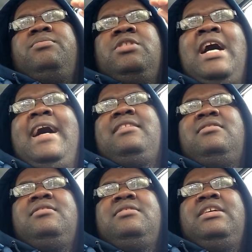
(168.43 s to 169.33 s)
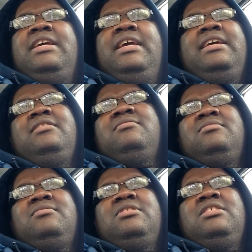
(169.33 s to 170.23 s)
not in
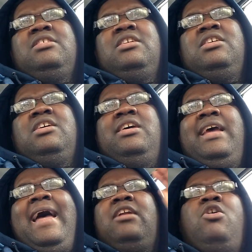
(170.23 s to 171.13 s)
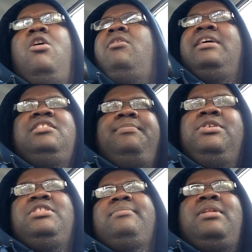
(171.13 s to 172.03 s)
at all in the
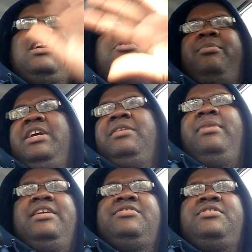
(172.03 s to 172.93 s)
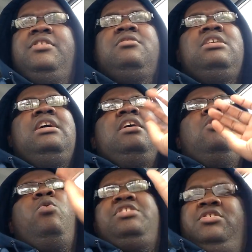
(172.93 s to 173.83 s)
building blocks for making Man of Steel,
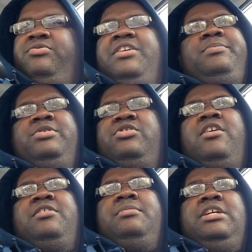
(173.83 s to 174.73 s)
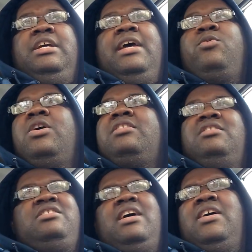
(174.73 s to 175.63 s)
which is very bizarre to me. And one of the
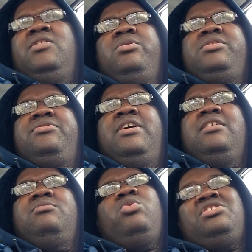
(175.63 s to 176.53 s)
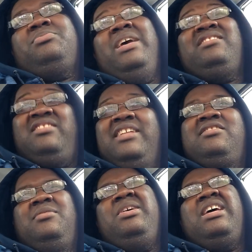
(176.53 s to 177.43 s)
things that I always found, which made
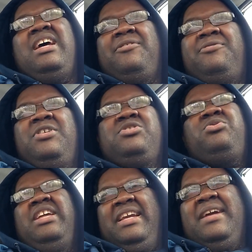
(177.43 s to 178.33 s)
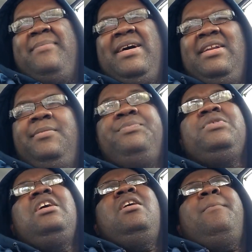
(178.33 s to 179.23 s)
sense to me at first thinking about it,
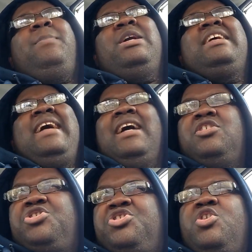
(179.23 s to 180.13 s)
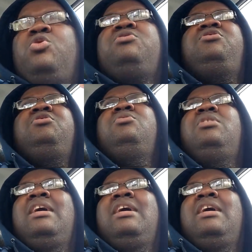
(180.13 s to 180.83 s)
but it kind of shows you